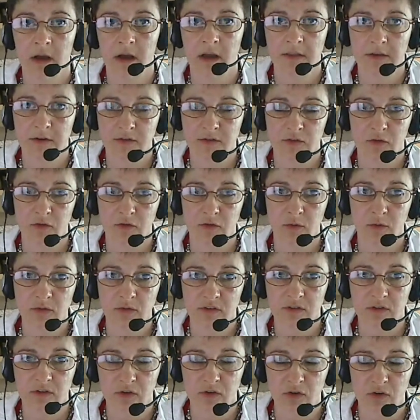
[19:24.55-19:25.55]
the
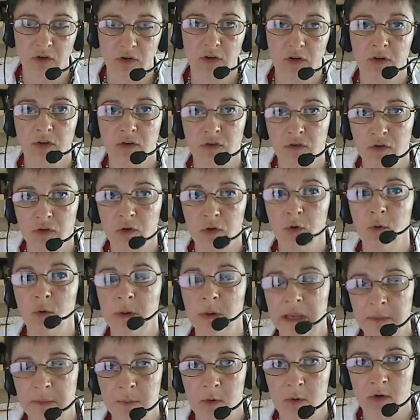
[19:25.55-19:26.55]
students do
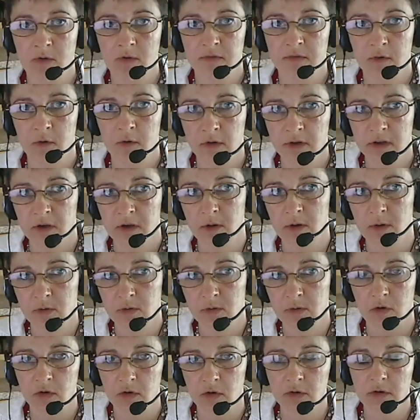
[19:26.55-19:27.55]
ePortfolios
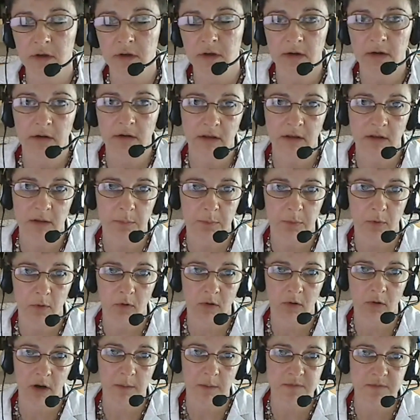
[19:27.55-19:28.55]
earlier in the
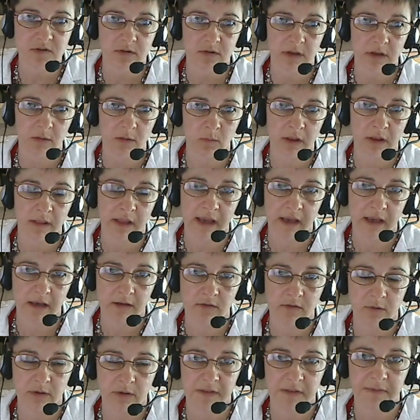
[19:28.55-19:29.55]
program so that when they
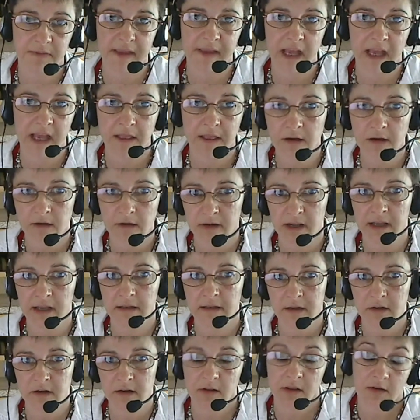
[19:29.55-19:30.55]
do it at the end,
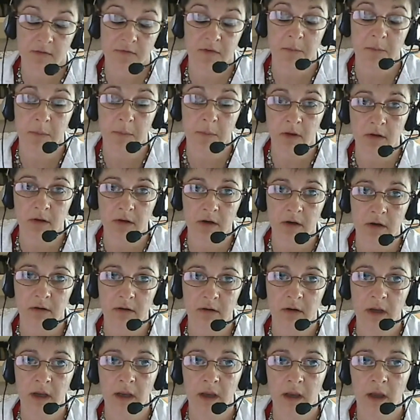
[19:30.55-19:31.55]
they're familiar.
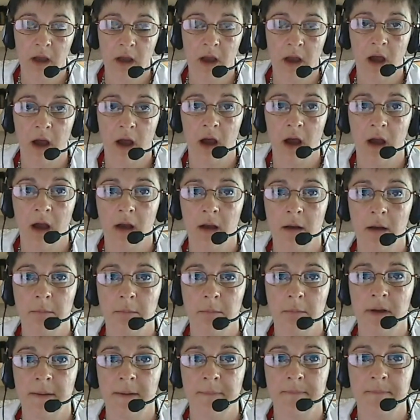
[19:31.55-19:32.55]

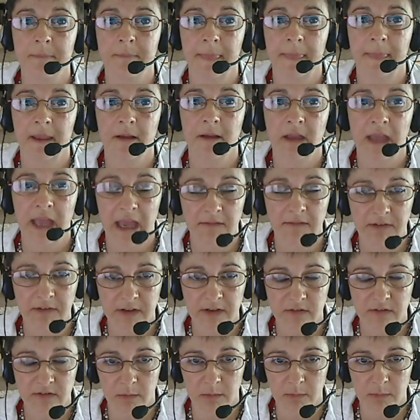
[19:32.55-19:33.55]
Having
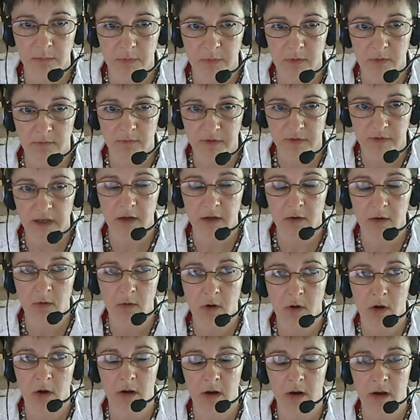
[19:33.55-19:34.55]
some
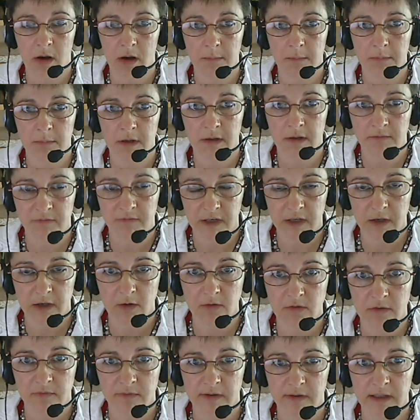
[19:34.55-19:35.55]

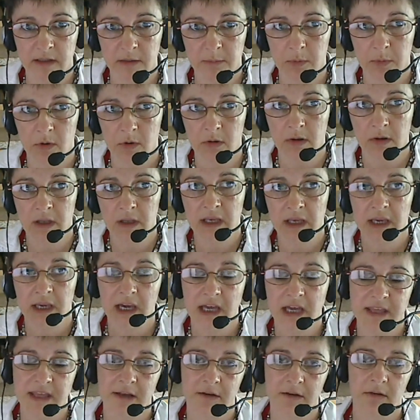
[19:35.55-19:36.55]
videos available,
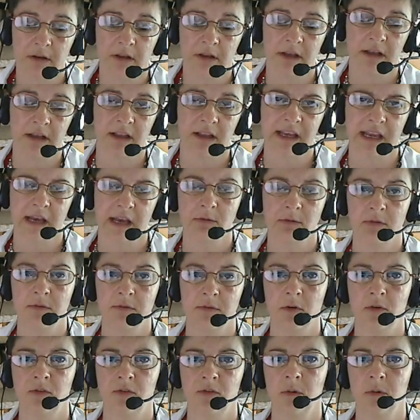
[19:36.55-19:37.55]
and then like I
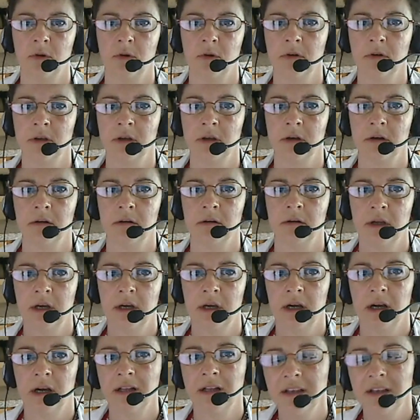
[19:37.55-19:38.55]
referred to earlier,
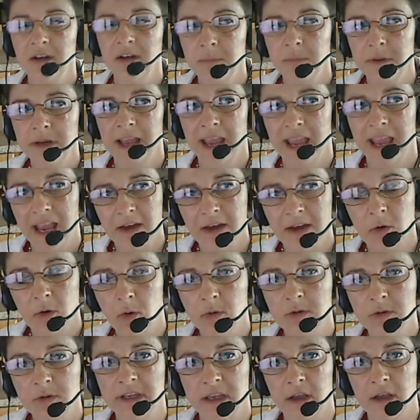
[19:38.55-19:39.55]
a little bit of
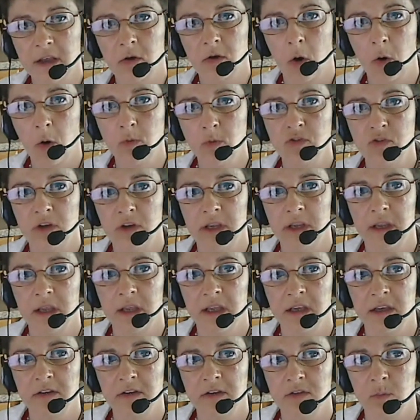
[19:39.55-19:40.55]
hand-holding and coaching
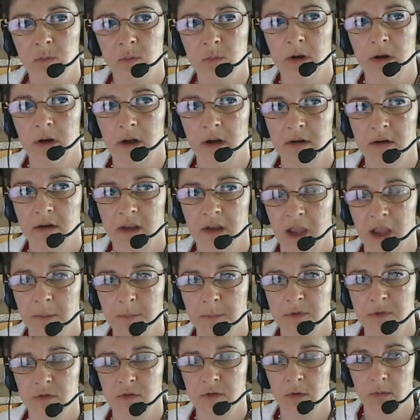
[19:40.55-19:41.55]
is what our
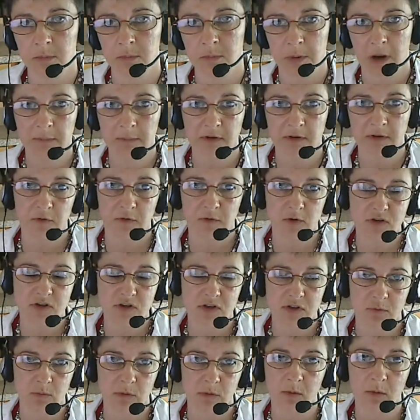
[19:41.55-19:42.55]
capstone probably
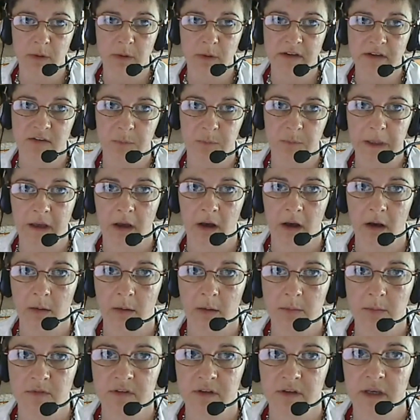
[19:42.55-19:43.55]
first 3 weeks
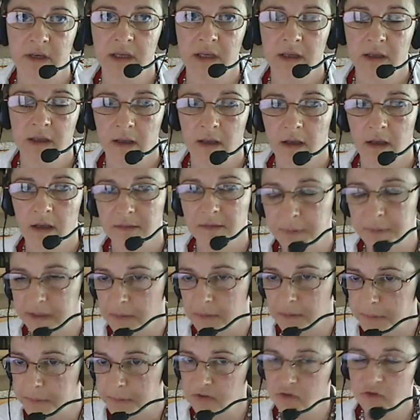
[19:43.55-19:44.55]
becomes. Being a
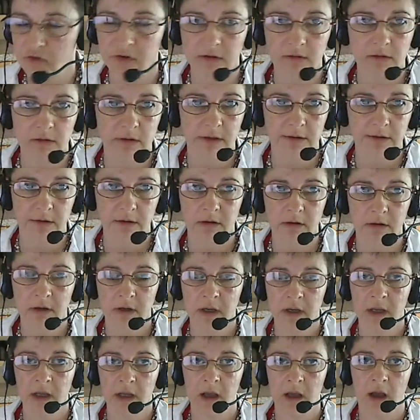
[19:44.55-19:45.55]
big cheerleader,
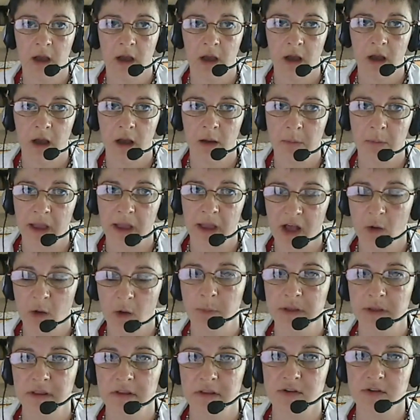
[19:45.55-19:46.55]

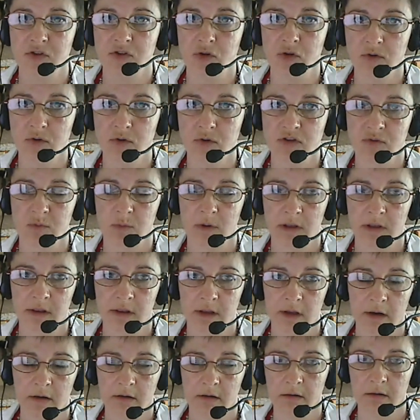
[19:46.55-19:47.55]
helping the students when
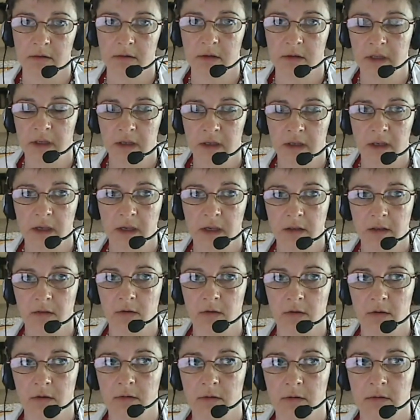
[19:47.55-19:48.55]
they're
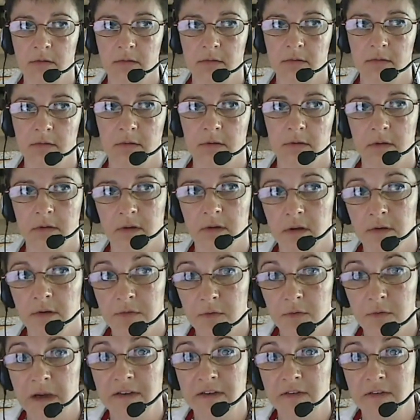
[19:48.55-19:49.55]
either
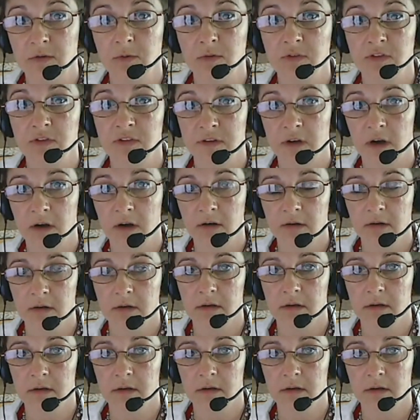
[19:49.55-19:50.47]
afraid to start